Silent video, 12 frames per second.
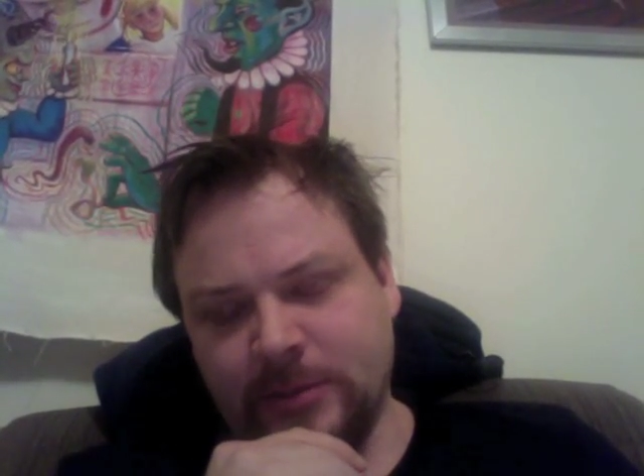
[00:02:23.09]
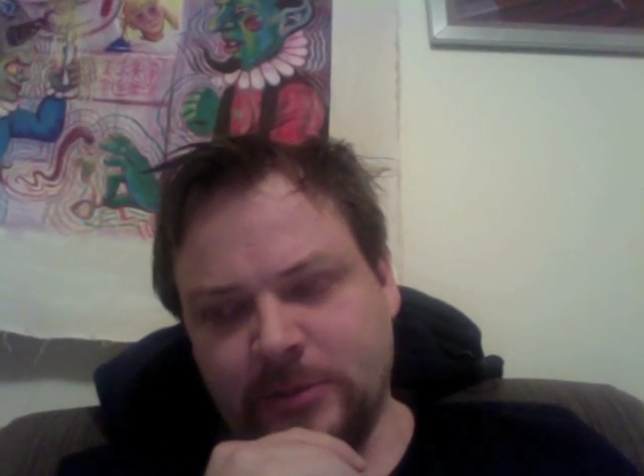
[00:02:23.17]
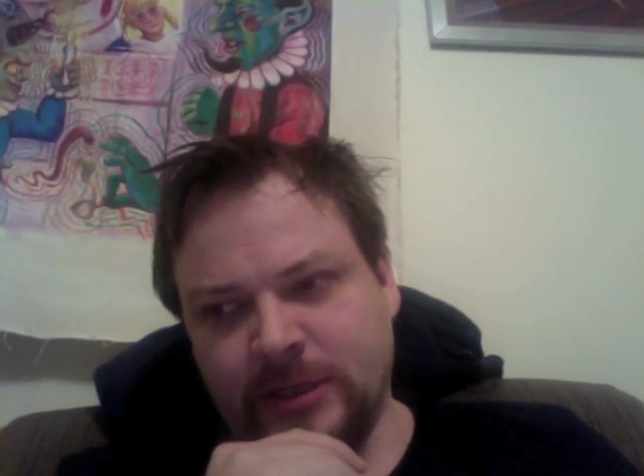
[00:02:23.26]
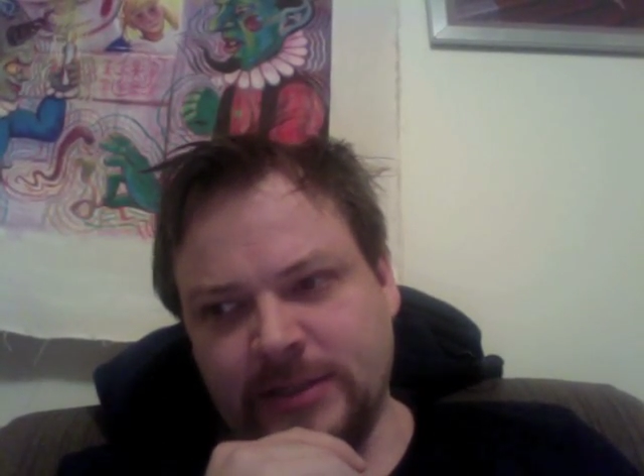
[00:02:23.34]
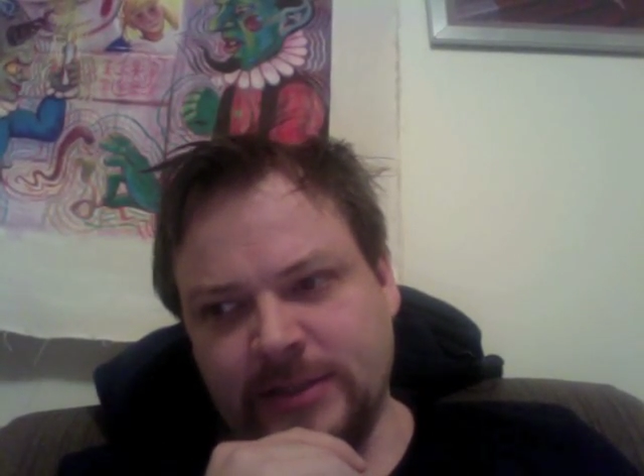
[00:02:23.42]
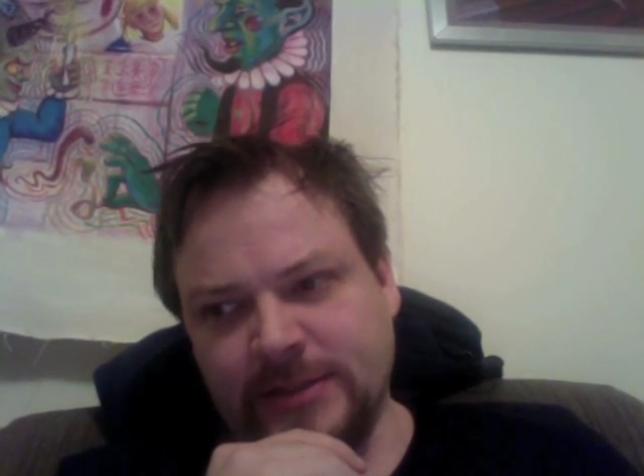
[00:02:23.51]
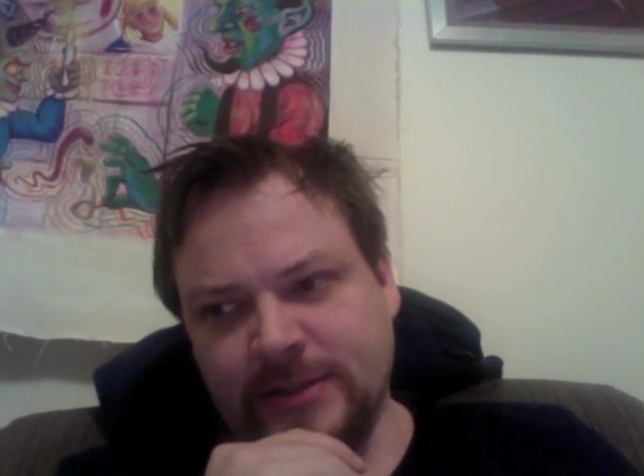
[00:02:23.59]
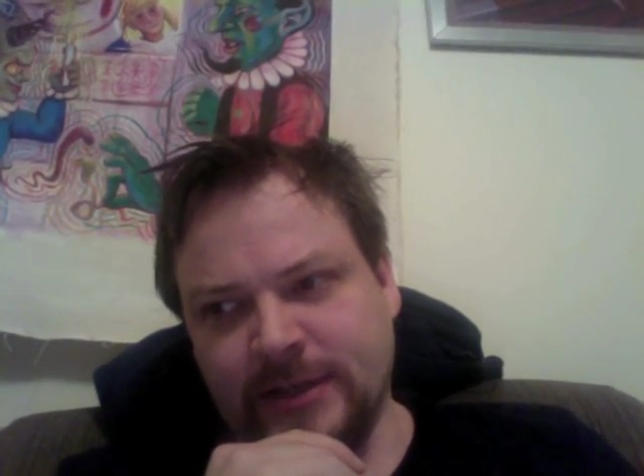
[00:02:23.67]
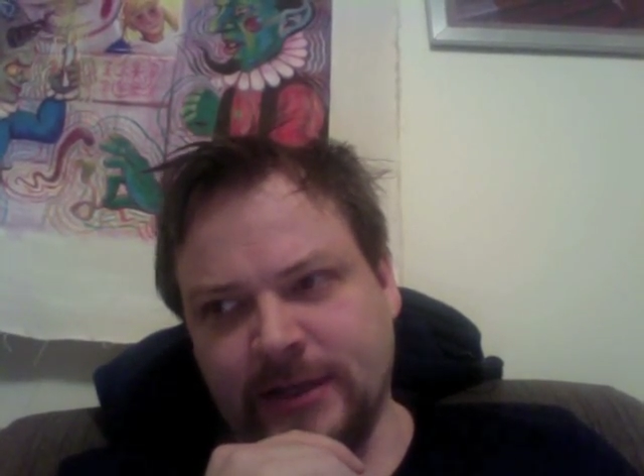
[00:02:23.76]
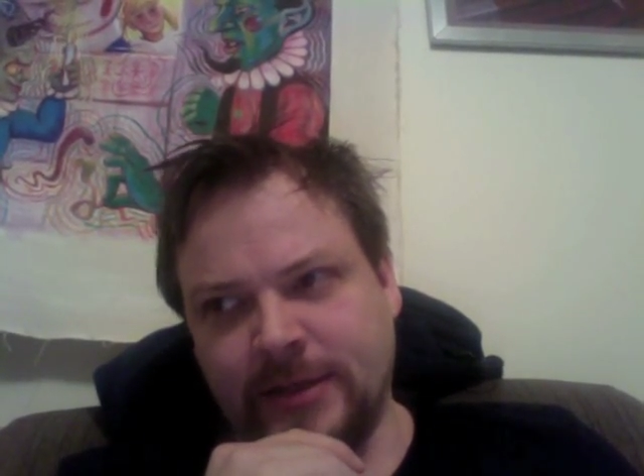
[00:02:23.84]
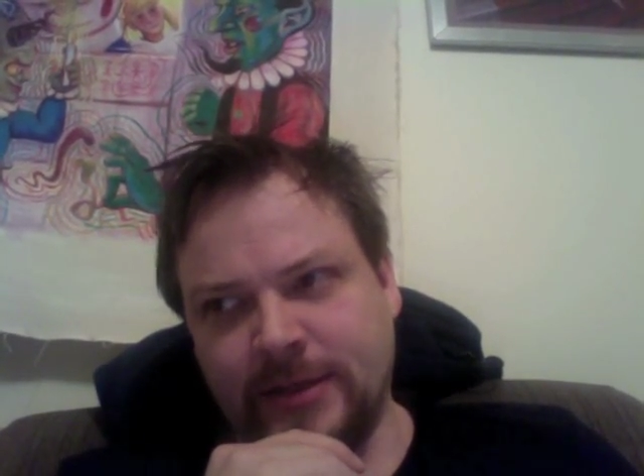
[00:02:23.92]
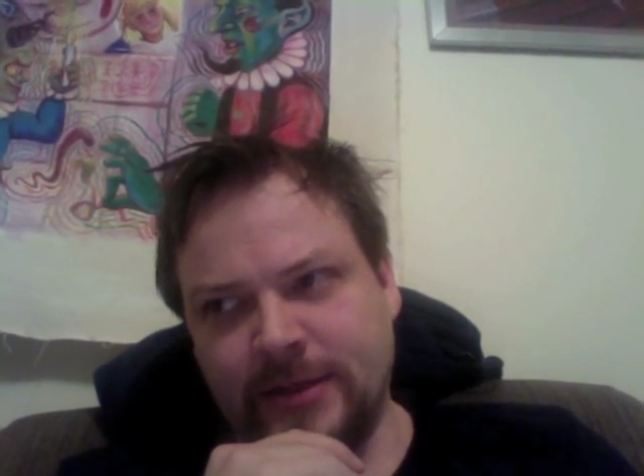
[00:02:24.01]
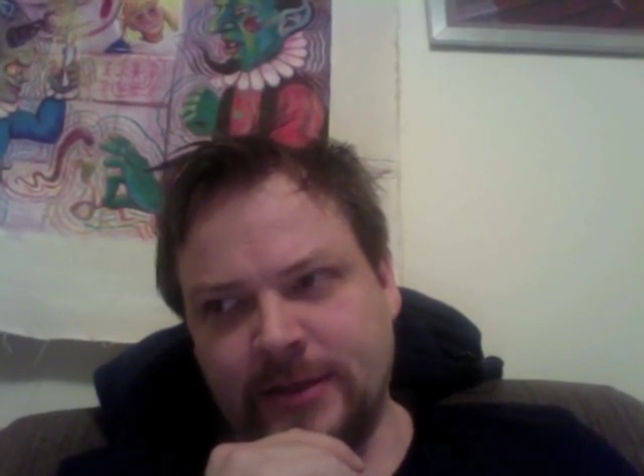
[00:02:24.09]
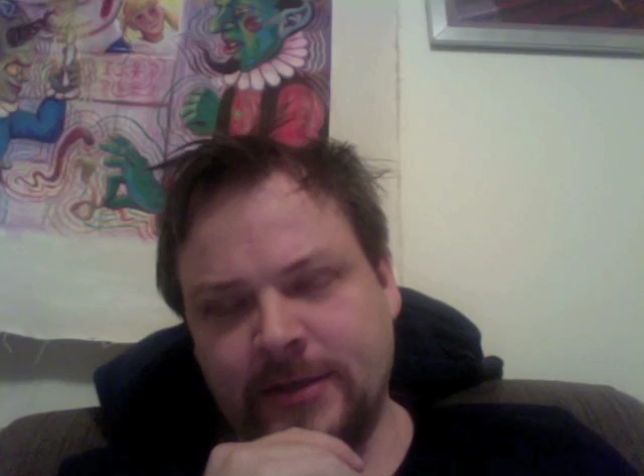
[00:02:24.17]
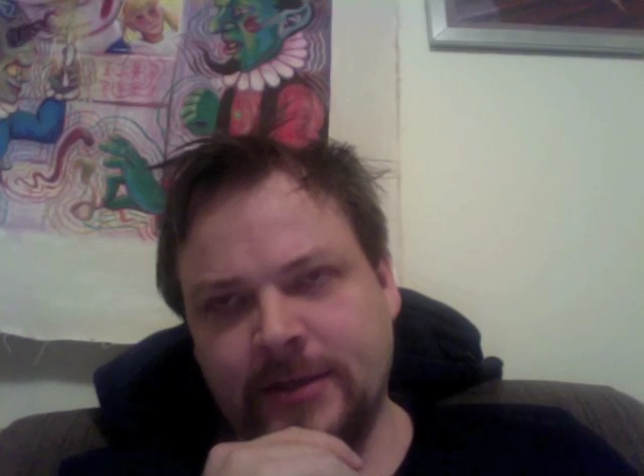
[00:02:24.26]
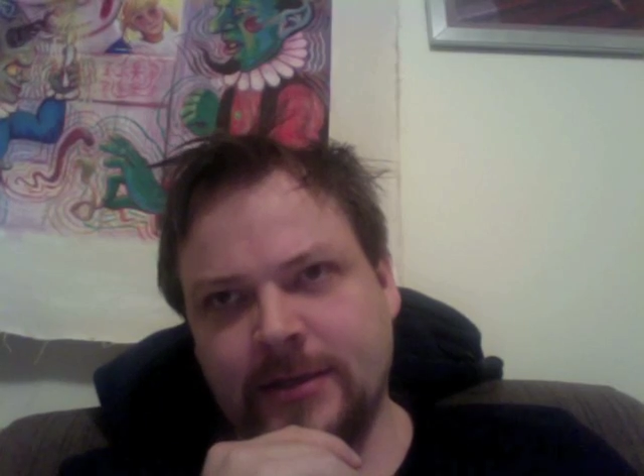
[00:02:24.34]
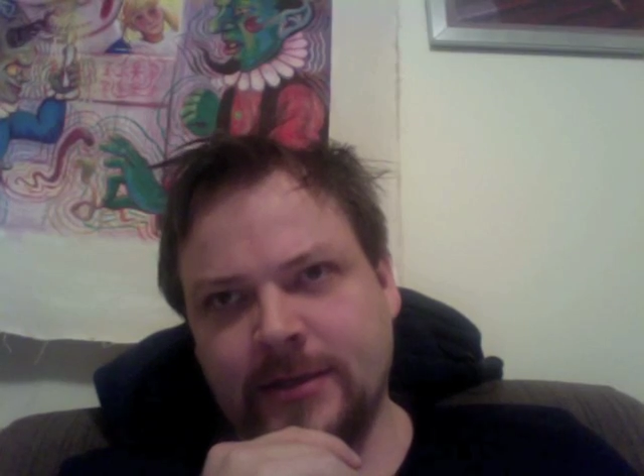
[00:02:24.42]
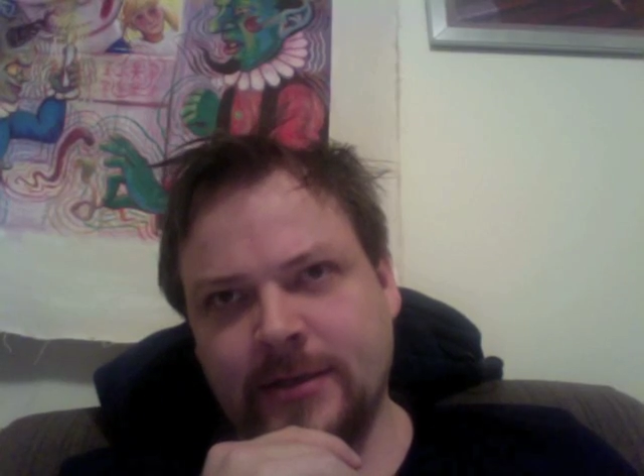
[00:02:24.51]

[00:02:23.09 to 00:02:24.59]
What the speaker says: because I think